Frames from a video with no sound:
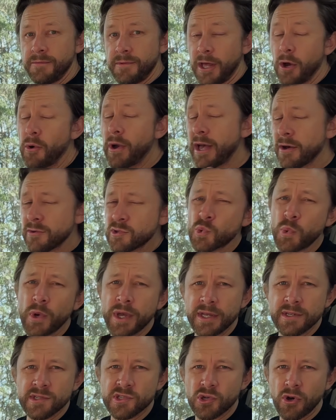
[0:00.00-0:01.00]
Now, elsewhere
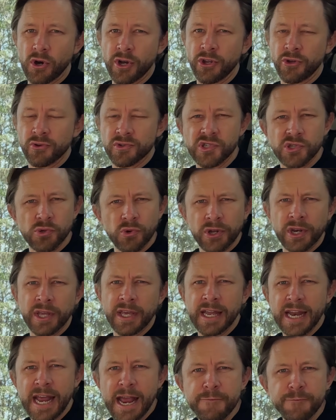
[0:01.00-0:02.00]
inside, you're still going to
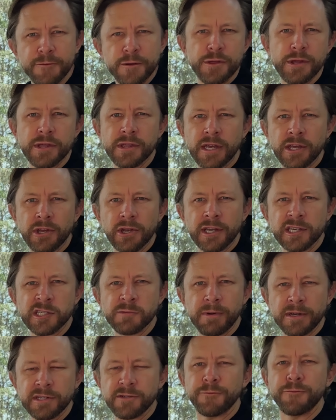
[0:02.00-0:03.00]
get everything that you'd
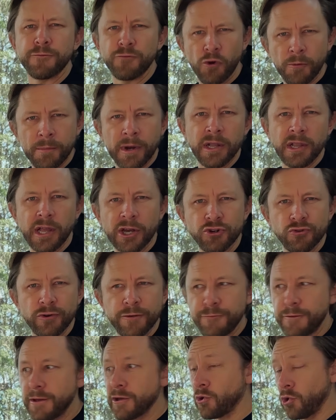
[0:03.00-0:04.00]
expect from a luxury
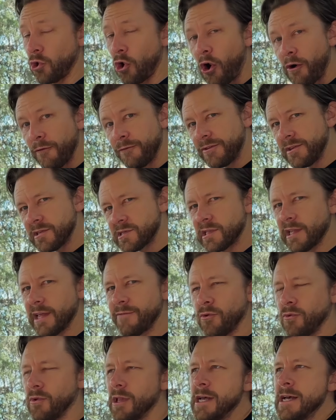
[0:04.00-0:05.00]
vehicle of this
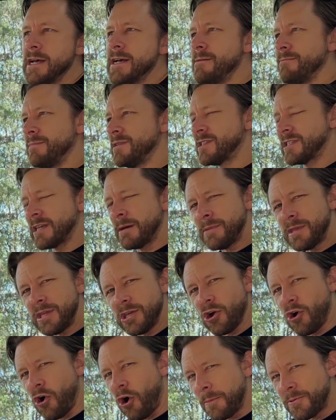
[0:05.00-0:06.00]
level, but some of
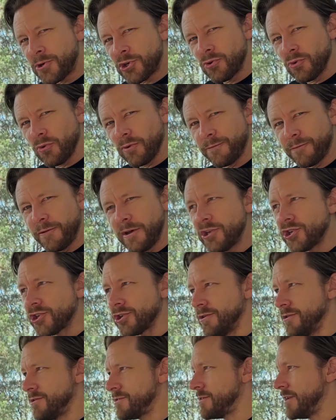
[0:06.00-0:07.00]
the optional
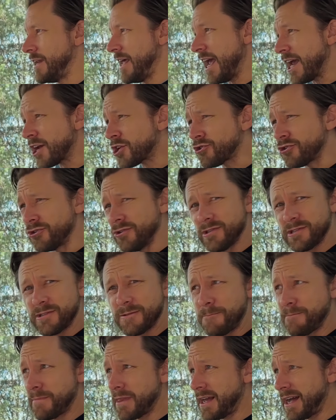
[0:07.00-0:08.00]
features and extras
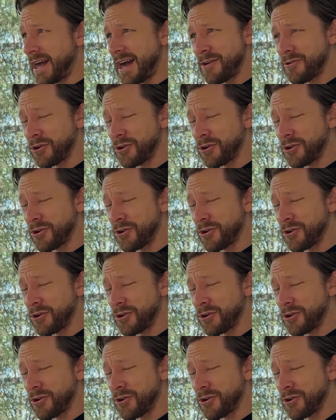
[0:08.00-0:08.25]
are